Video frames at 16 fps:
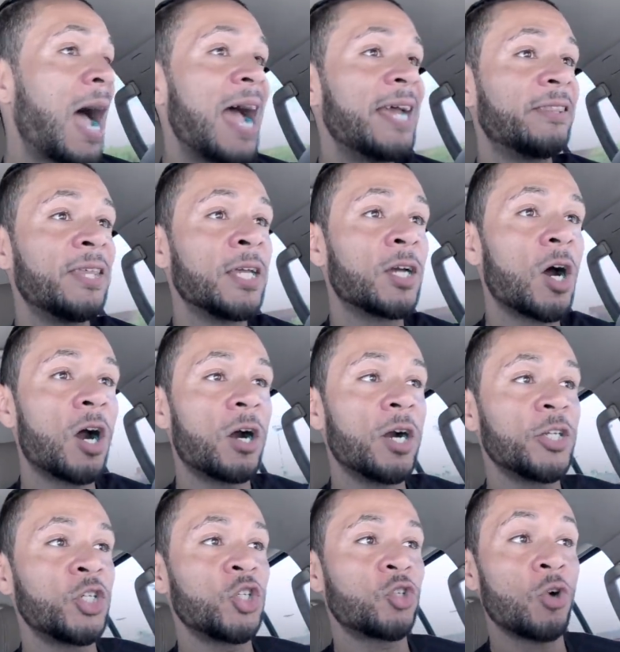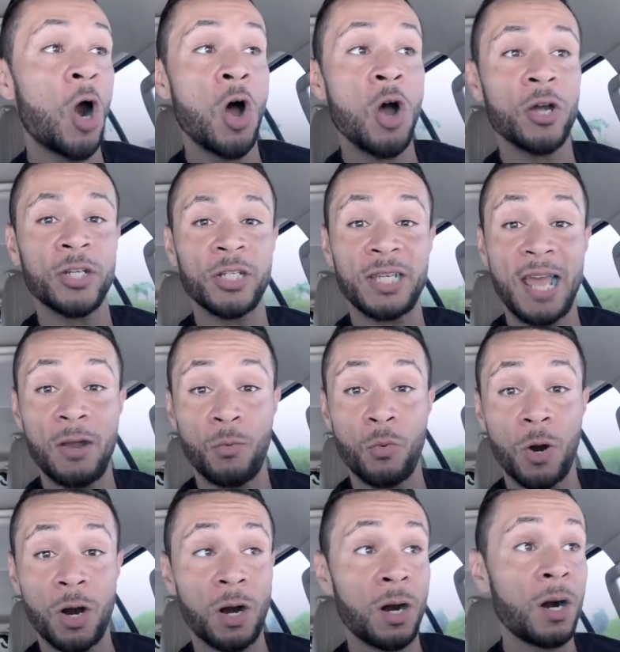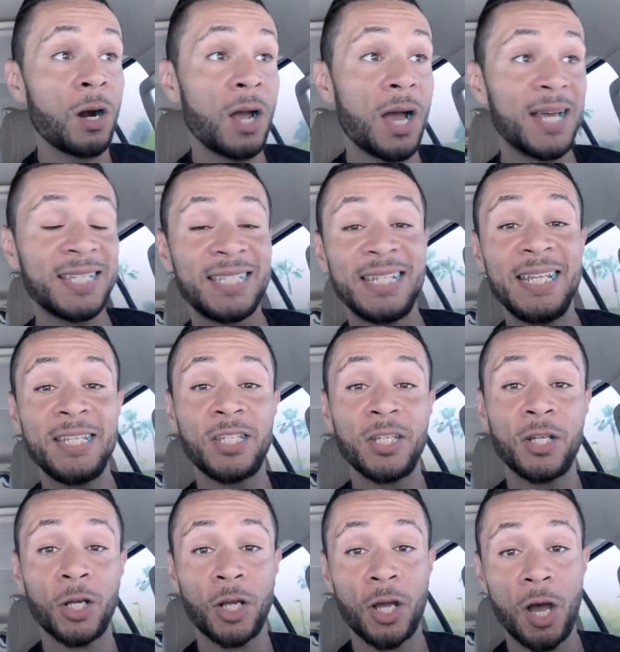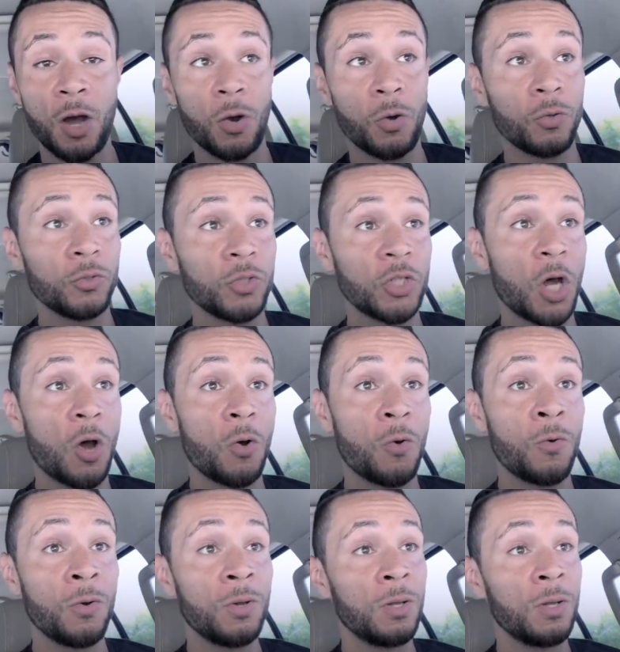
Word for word: I think, are as strong as they were a season ago. So,